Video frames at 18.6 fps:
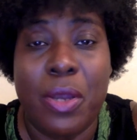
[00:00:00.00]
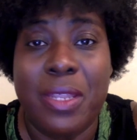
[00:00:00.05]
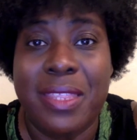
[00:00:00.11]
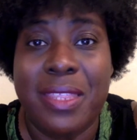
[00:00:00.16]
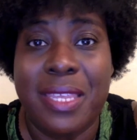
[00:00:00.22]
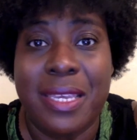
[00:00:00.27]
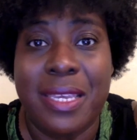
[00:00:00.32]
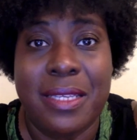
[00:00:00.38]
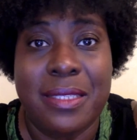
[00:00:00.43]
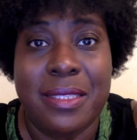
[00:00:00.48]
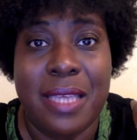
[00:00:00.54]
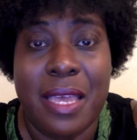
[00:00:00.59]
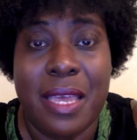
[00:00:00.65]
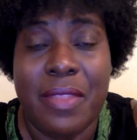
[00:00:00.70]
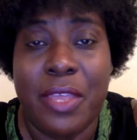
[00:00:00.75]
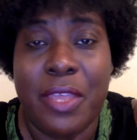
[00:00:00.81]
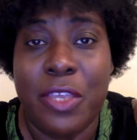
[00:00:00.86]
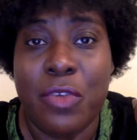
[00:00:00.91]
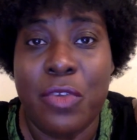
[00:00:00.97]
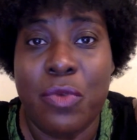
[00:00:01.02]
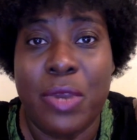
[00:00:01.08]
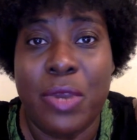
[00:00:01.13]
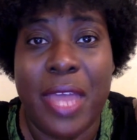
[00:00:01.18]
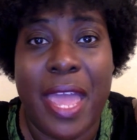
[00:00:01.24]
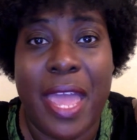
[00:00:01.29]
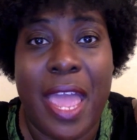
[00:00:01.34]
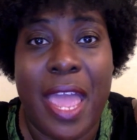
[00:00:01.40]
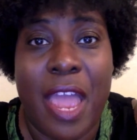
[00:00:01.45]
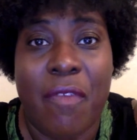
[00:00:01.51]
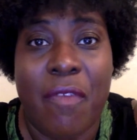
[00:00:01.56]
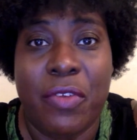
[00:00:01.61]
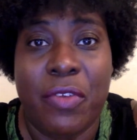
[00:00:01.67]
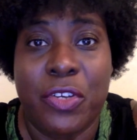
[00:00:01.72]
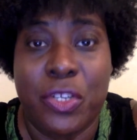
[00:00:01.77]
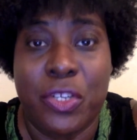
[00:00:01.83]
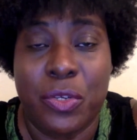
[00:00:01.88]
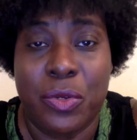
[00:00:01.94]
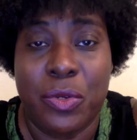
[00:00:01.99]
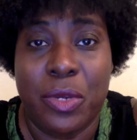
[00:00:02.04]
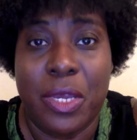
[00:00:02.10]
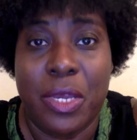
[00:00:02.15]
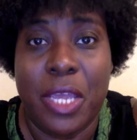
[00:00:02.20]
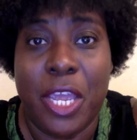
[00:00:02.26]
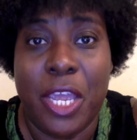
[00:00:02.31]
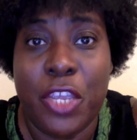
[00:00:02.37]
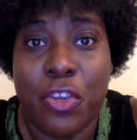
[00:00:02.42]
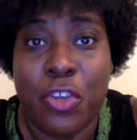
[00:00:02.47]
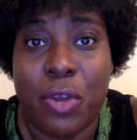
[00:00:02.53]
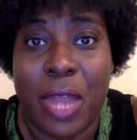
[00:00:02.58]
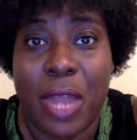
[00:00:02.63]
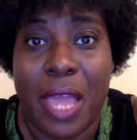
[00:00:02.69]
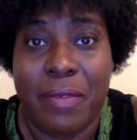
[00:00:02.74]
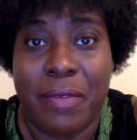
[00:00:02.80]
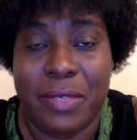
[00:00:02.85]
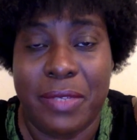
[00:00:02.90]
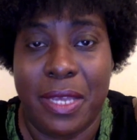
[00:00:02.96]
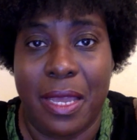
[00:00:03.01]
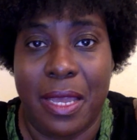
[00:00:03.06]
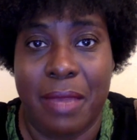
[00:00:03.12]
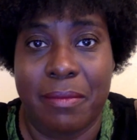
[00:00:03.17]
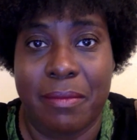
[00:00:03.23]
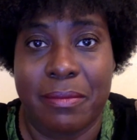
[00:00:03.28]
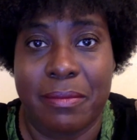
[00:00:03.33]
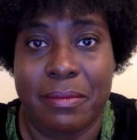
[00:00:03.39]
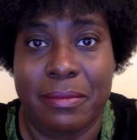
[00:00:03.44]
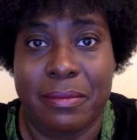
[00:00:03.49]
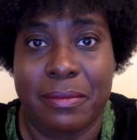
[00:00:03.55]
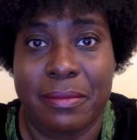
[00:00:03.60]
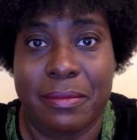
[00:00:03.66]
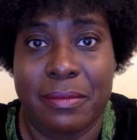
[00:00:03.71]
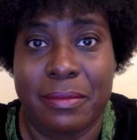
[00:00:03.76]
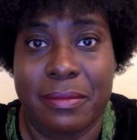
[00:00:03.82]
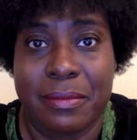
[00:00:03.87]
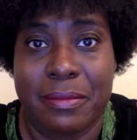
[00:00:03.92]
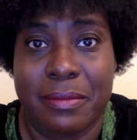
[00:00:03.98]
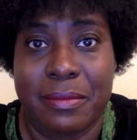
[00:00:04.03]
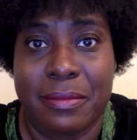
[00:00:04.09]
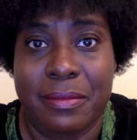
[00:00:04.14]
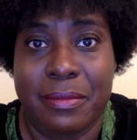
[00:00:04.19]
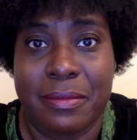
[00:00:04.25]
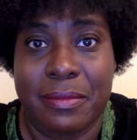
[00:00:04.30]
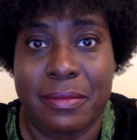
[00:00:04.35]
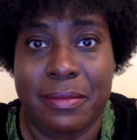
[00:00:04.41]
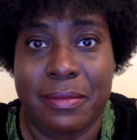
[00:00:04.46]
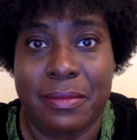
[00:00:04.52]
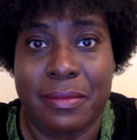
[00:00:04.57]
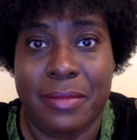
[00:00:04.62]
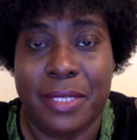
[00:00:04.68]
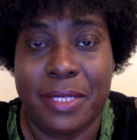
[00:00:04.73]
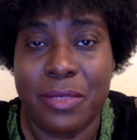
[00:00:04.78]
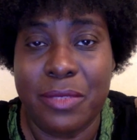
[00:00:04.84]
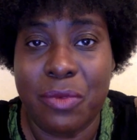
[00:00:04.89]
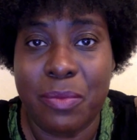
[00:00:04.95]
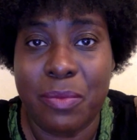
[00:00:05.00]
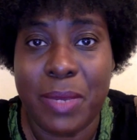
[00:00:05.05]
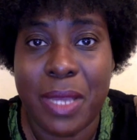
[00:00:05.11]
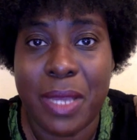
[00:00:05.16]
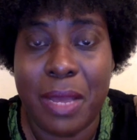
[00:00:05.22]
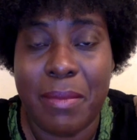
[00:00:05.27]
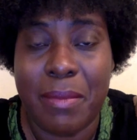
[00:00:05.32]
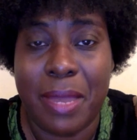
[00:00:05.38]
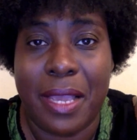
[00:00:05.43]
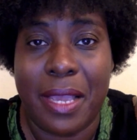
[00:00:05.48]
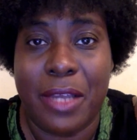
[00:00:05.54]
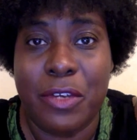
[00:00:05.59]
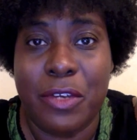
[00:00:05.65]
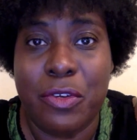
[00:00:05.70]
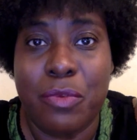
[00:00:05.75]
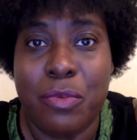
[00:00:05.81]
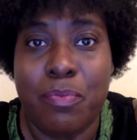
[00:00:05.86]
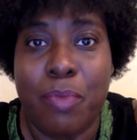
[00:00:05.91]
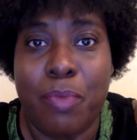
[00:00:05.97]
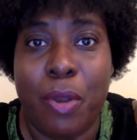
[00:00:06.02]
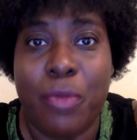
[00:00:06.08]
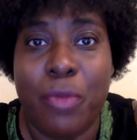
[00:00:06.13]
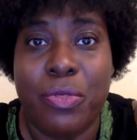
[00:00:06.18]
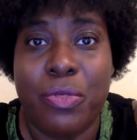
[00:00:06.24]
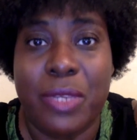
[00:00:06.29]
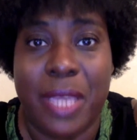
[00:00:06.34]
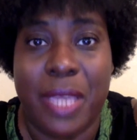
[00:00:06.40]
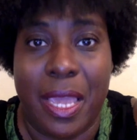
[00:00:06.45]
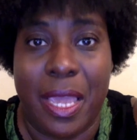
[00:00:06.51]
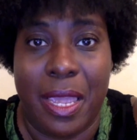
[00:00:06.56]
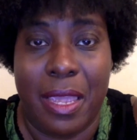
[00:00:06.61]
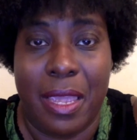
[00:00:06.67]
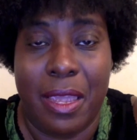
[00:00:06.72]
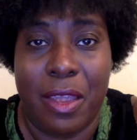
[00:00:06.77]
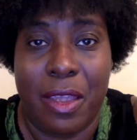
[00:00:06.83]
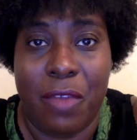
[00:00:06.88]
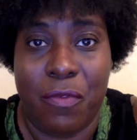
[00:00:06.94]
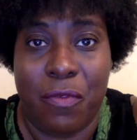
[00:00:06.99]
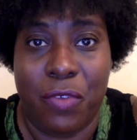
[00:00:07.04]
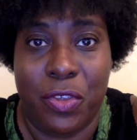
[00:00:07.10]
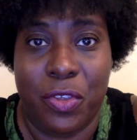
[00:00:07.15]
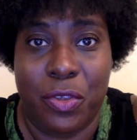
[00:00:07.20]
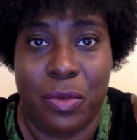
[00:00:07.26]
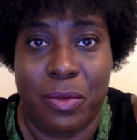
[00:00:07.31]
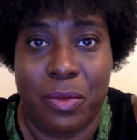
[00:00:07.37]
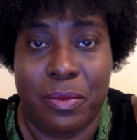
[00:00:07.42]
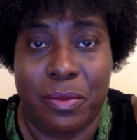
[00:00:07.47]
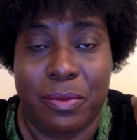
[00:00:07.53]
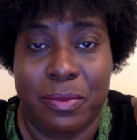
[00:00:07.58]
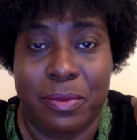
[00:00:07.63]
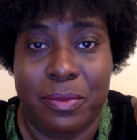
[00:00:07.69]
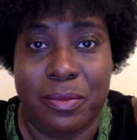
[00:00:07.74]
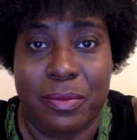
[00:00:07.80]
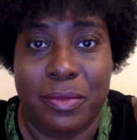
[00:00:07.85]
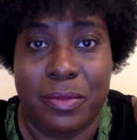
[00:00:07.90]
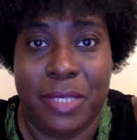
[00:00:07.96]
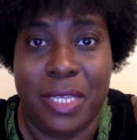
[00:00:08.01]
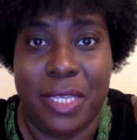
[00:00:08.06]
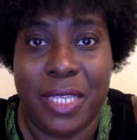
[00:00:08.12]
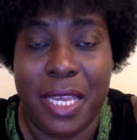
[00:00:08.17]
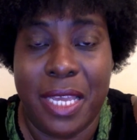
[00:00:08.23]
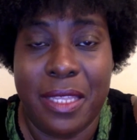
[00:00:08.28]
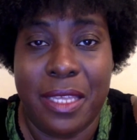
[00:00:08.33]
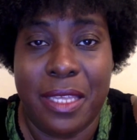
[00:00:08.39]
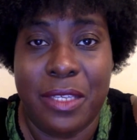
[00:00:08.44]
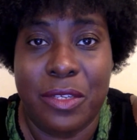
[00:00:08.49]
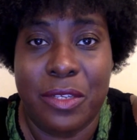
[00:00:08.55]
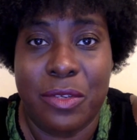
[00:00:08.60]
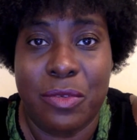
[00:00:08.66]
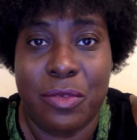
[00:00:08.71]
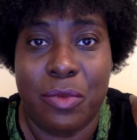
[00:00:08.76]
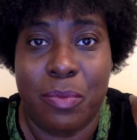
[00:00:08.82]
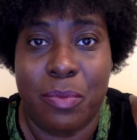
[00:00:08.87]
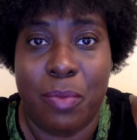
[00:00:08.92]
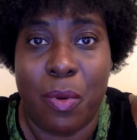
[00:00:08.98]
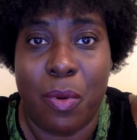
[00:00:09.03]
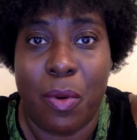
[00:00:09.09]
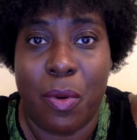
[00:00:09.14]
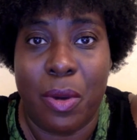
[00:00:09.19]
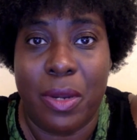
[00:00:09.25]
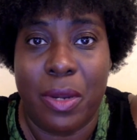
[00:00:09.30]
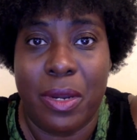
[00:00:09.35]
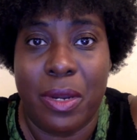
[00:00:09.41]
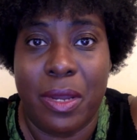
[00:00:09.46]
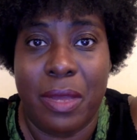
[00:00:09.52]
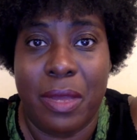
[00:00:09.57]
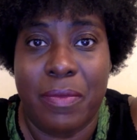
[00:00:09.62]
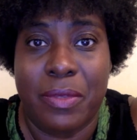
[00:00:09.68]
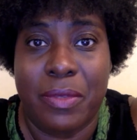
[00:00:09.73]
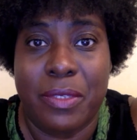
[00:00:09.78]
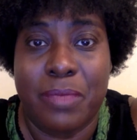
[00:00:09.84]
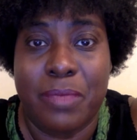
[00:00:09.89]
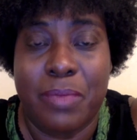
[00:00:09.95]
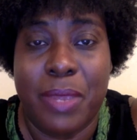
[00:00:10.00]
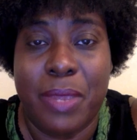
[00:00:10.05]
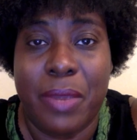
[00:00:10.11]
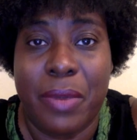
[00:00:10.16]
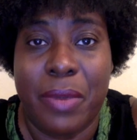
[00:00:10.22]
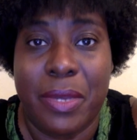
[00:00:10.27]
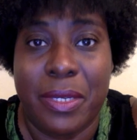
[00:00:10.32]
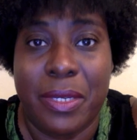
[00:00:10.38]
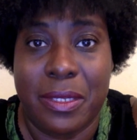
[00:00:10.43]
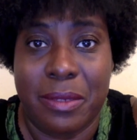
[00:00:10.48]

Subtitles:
things that you would ever do in your lifetime. This will become like a new birthday for you, a day that you were born of the Spirit.